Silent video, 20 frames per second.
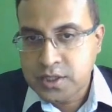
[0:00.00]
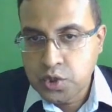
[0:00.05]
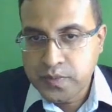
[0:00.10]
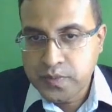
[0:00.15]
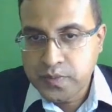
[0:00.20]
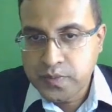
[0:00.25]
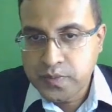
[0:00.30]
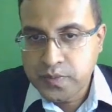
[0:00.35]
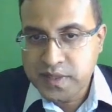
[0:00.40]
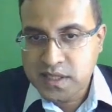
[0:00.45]
the
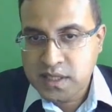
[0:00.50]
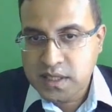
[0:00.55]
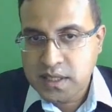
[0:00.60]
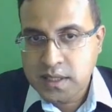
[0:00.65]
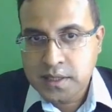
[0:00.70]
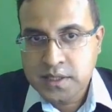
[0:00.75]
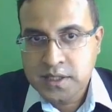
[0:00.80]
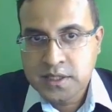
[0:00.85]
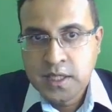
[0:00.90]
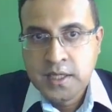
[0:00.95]

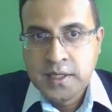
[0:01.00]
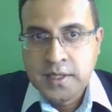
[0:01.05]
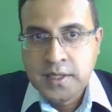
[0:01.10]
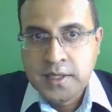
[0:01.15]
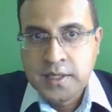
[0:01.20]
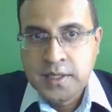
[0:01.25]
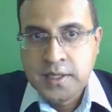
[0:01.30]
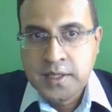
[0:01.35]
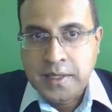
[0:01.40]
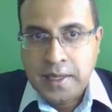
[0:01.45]
Jupiter's
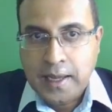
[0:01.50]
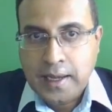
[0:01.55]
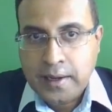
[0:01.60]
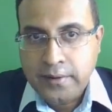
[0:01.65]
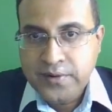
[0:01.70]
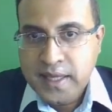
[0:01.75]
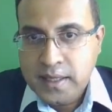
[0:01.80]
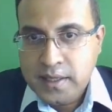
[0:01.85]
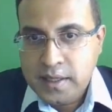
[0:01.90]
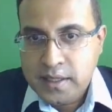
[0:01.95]

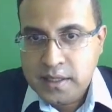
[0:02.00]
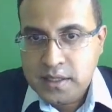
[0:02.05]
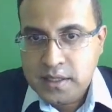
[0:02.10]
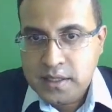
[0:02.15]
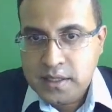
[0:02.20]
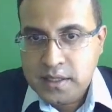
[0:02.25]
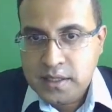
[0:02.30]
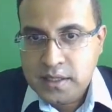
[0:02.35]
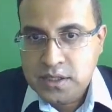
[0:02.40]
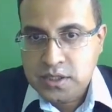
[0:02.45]
ring
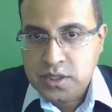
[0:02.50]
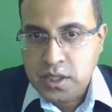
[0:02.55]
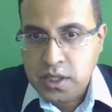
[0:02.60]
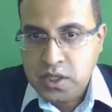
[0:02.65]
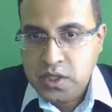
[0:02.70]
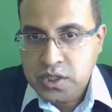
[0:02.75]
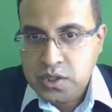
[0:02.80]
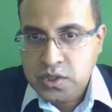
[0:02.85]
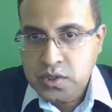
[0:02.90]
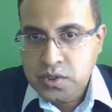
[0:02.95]
is
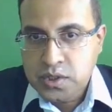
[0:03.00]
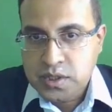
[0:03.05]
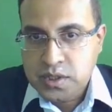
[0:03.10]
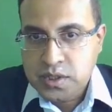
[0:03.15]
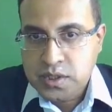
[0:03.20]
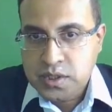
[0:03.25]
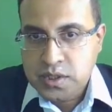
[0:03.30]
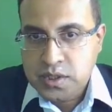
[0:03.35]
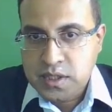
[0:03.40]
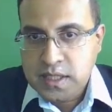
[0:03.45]
going to
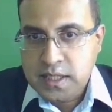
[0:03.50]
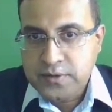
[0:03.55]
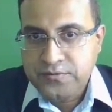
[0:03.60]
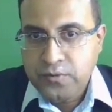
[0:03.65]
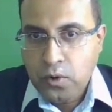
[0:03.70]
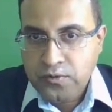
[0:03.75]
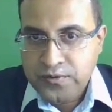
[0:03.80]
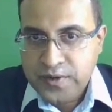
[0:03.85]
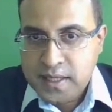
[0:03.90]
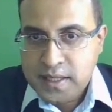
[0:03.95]
go to the
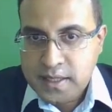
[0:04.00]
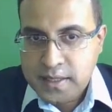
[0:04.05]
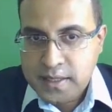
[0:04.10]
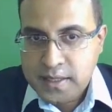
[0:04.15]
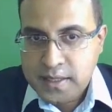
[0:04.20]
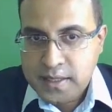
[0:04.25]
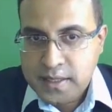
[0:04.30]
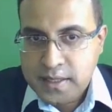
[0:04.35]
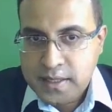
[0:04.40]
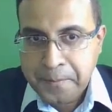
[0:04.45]

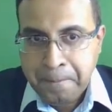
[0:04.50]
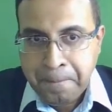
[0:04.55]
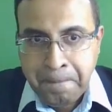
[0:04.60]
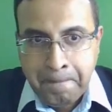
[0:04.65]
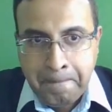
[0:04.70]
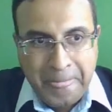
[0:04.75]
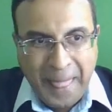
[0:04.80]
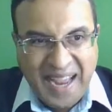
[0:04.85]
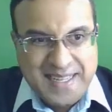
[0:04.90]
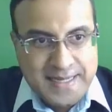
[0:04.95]
forefinger,
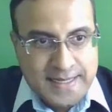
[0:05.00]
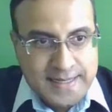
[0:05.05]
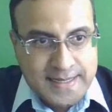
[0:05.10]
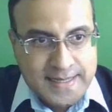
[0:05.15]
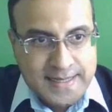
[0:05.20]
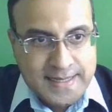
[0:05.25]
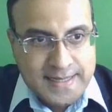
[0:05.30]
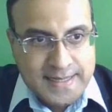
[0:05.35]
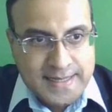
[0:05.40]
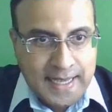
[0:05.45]

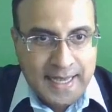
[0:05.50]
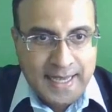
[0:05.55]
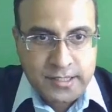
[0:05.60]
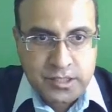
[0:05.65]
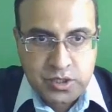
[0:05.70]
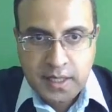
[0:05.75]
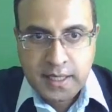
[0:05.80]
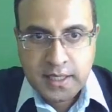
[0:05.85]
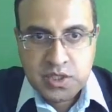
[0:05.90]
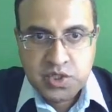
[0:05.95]
and then the
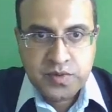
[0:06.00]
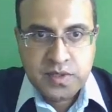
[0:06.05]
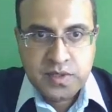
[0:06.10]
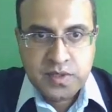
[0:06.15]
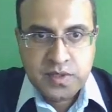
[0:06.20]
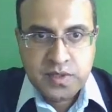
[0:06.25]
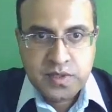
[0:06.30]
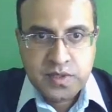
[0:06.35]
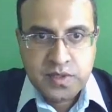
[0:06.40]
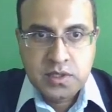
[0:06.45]

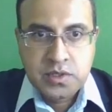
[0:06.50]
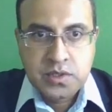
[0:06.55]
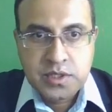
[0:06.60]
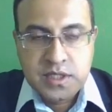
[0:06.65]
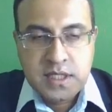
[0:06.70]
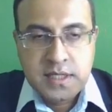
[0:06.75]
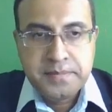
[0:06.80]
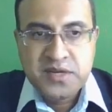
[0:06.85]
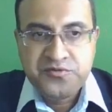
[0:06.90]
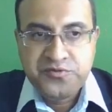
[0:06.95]
Hazonite will go
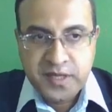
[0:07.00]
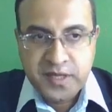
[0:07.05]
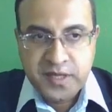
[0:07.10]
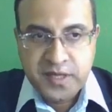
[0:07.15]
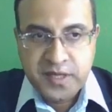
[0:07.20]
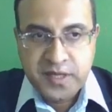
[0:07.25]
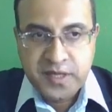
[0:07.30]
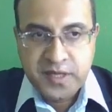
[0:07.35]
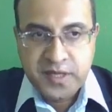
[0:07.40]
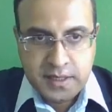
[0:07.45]
to the
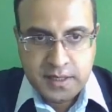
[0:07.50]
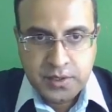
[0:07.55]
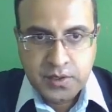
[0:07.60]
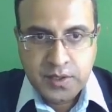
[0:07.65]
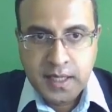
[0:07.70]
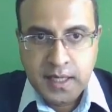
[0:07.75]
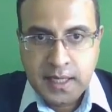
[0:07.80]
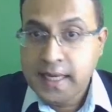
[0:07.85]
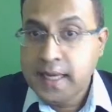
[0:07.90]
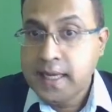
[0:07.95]
mid finger.
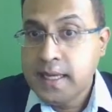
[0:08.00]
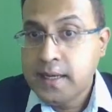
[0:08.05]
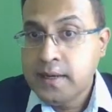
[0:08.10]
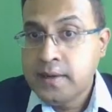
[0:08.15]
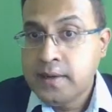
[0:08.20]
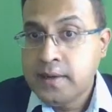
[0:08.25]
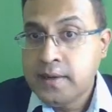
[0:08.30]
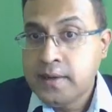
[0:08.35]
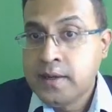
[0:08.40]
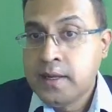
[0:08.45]
Okay,
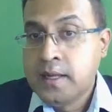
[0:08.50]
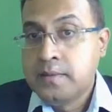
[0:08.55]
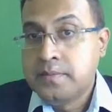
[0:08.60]
again,